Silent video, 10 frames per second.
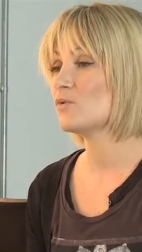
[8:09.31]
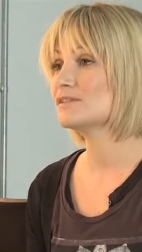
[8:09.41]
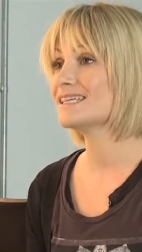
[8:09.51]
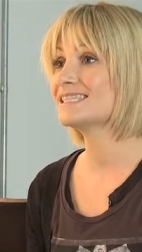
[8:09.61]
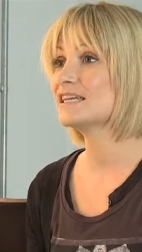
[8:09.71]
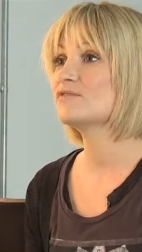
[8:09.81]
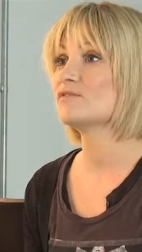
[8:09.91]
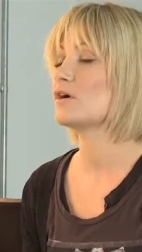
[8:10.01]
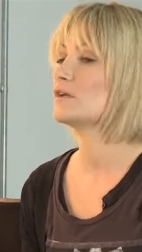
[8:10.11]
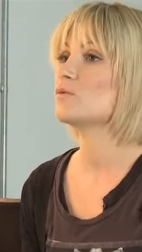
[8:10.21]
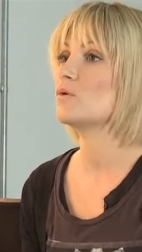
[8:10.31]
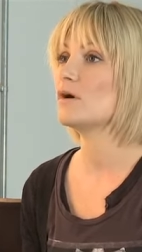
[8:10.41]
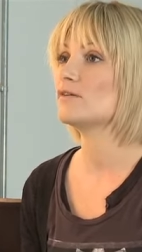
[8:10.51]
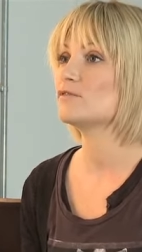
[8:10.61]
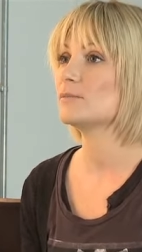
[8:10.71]
once I did find what
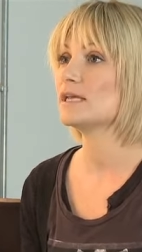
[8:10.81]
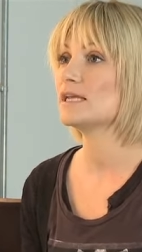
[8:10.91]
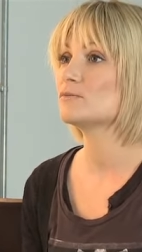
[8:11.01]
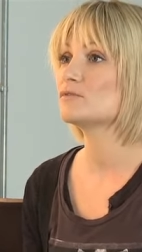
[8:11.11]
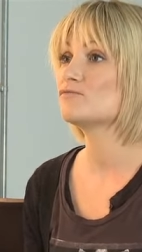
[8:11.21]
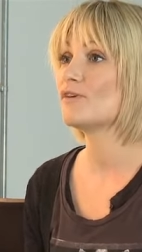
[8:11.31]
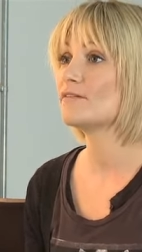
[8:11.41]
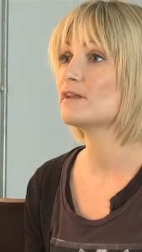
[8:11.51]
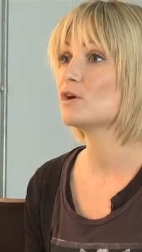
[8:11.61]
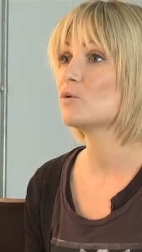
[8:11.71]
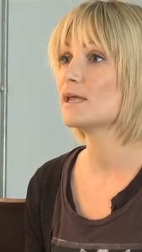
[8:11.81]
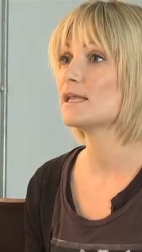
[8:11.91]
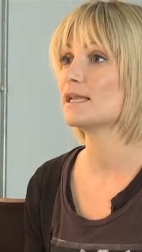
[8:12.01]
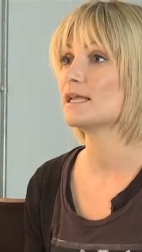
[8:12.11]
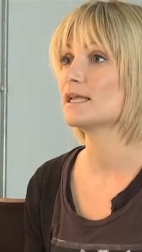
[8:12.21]
worked for me, it was very
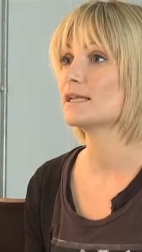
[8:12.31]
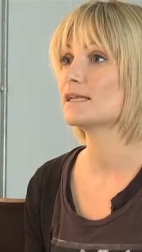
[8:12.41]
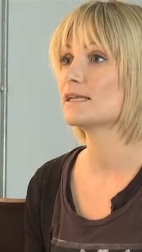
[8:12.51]
quickly